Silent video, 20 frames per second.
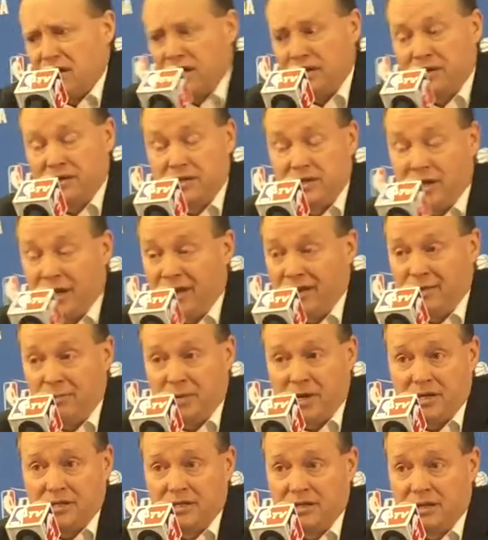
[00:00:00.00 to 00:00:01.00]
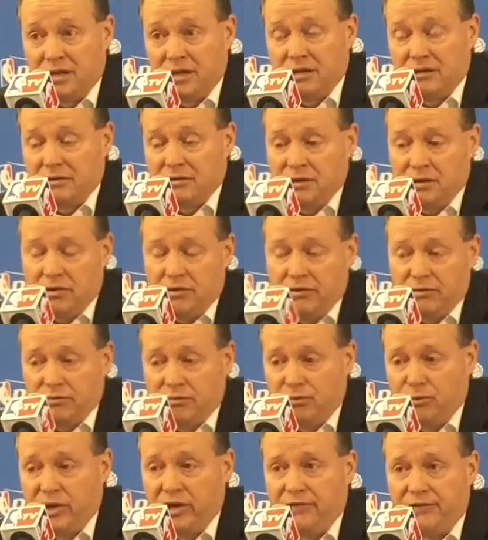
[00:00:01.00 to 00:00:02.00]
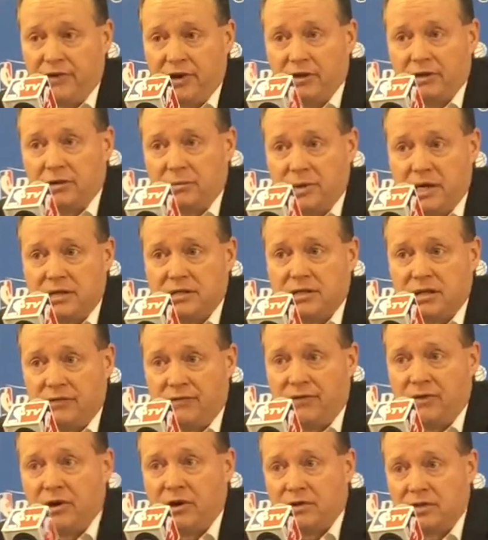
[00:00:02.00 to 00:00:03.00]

understand the best thing, you know, we felt the best thing for